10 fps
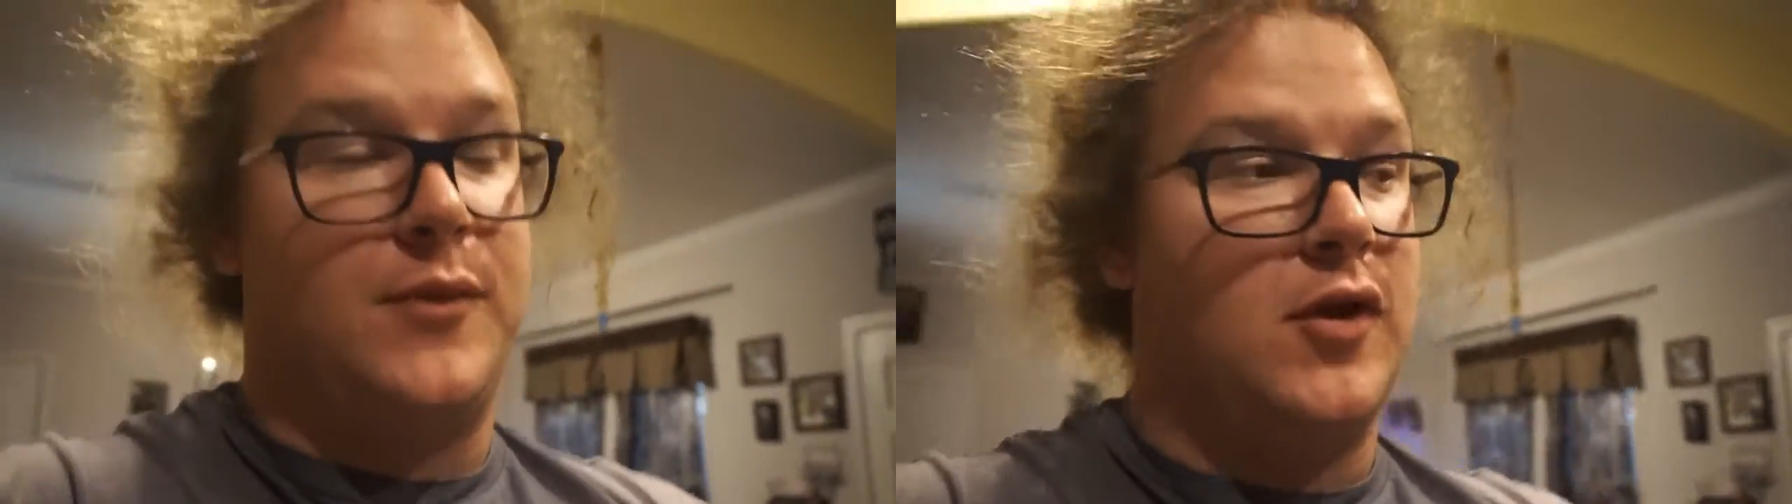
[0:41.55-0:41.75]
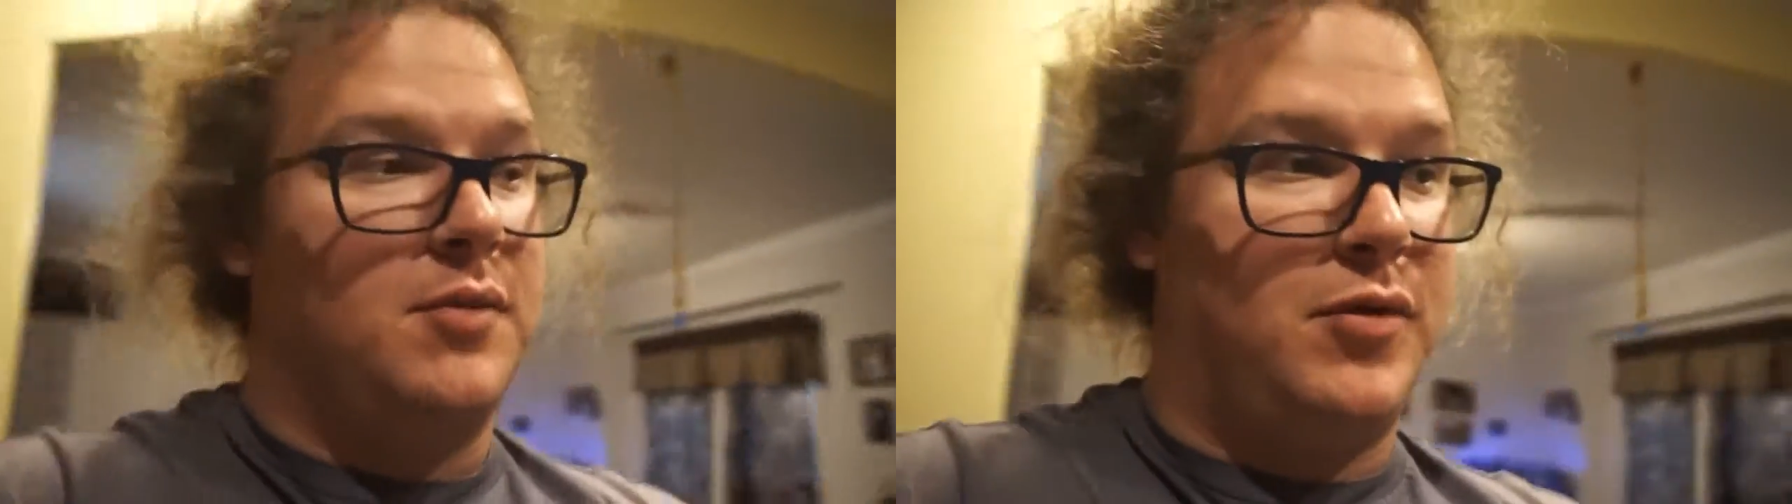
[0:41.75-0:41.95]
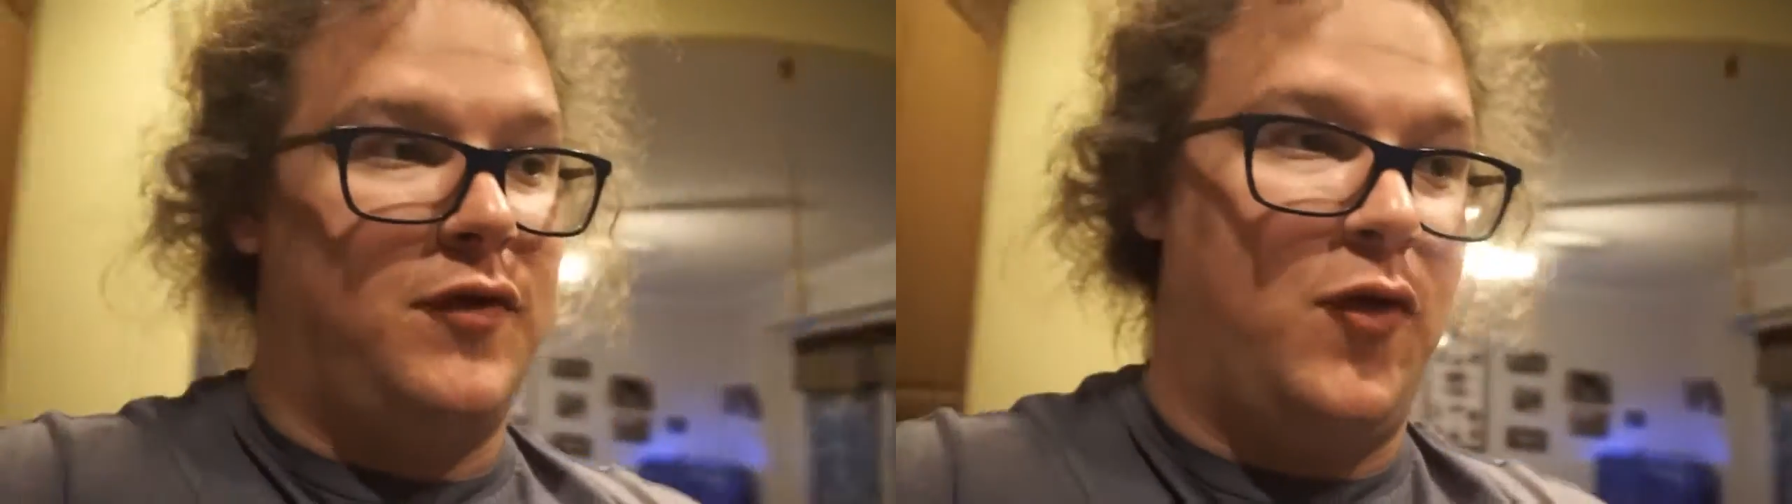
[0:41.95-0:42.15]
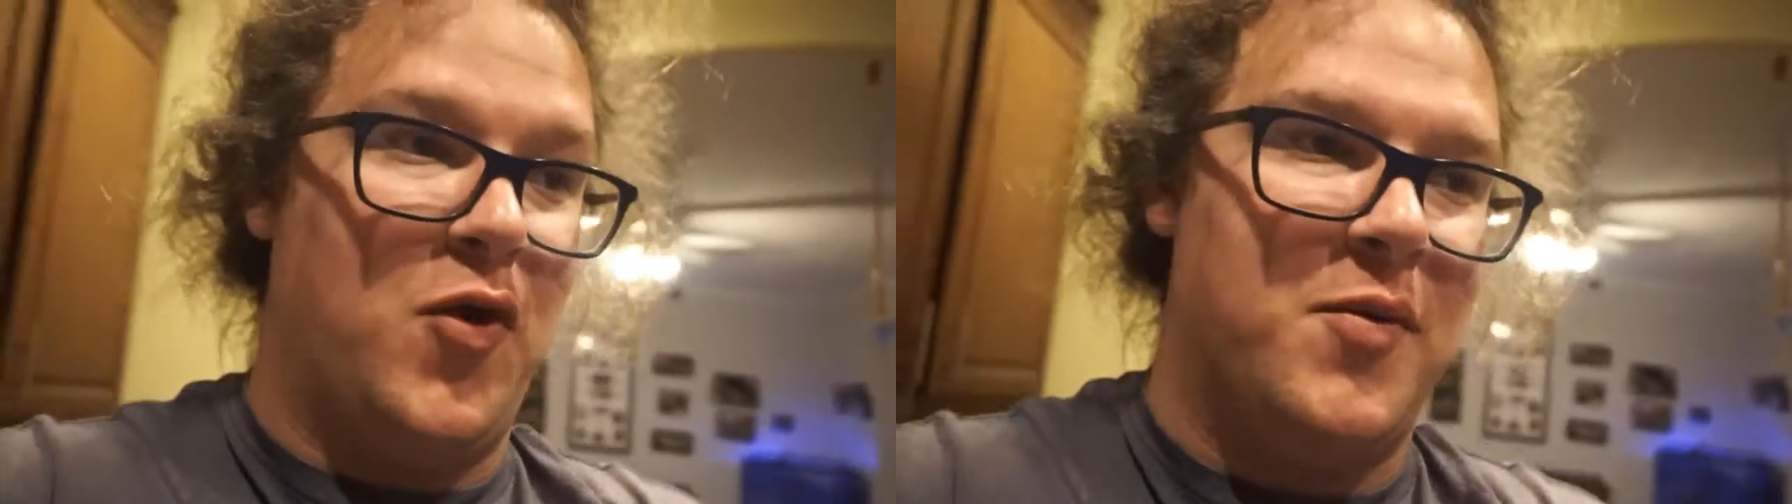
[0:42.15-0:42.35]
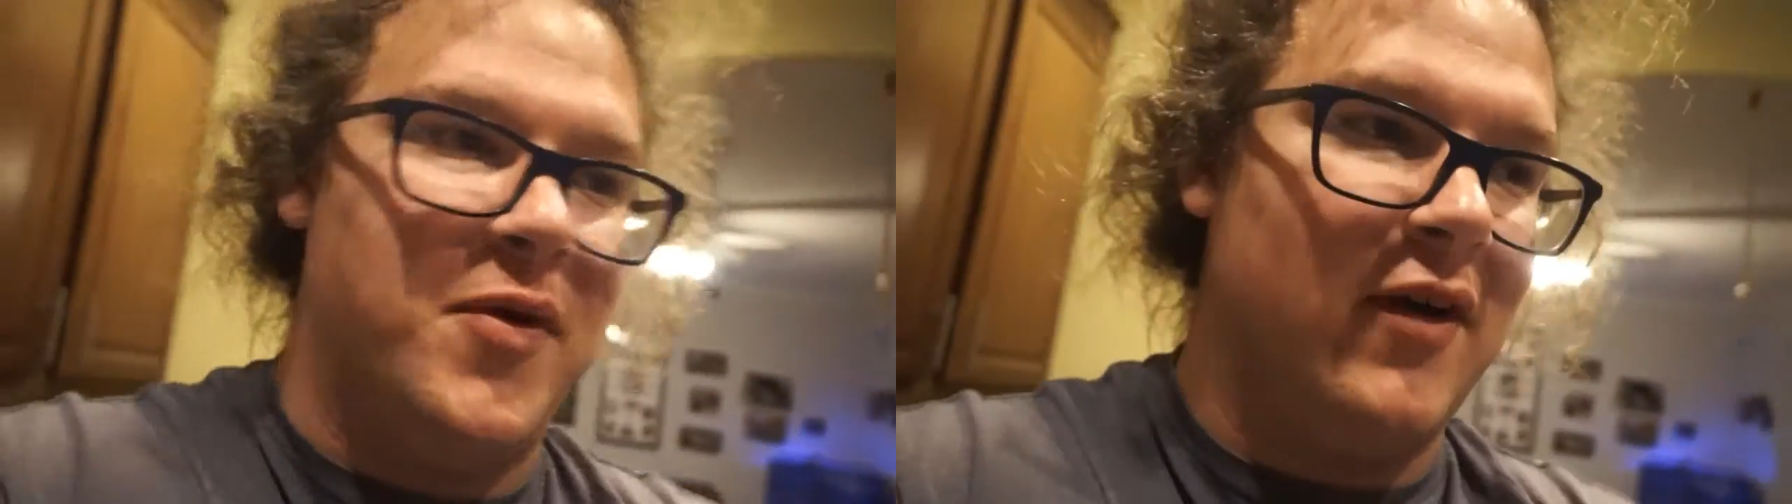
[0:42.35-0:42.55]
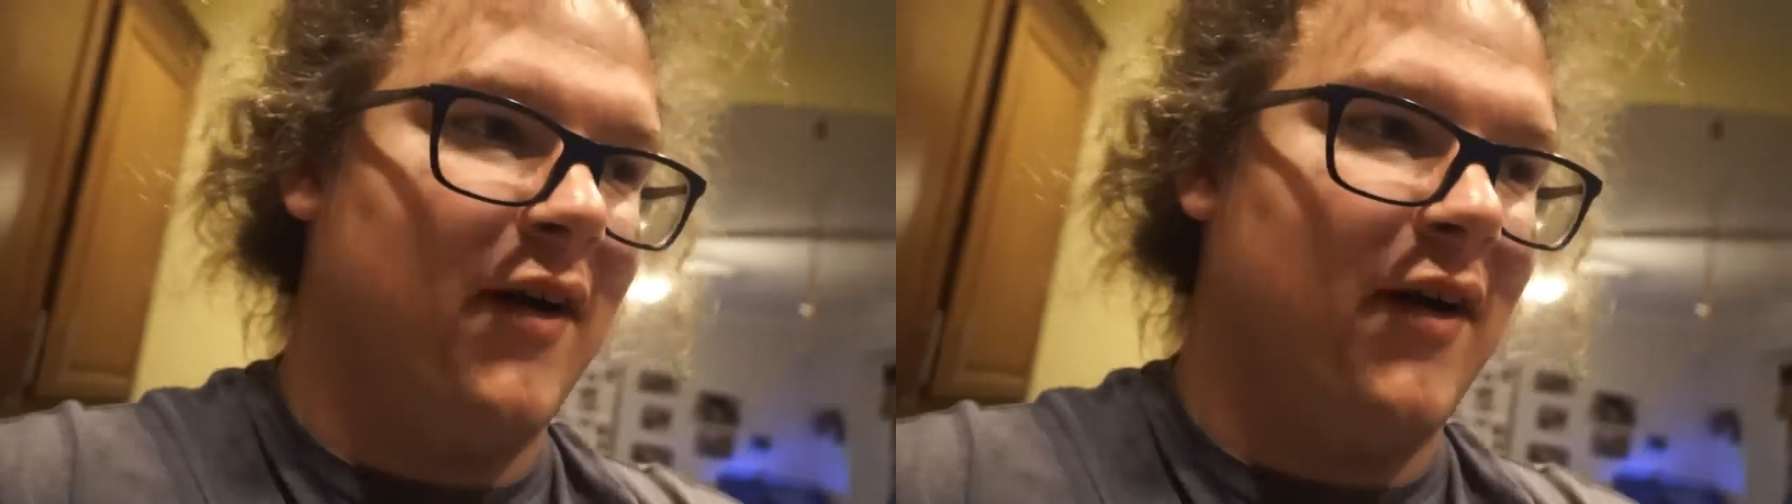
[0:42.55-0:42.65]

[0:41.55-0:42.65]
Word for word: going to perform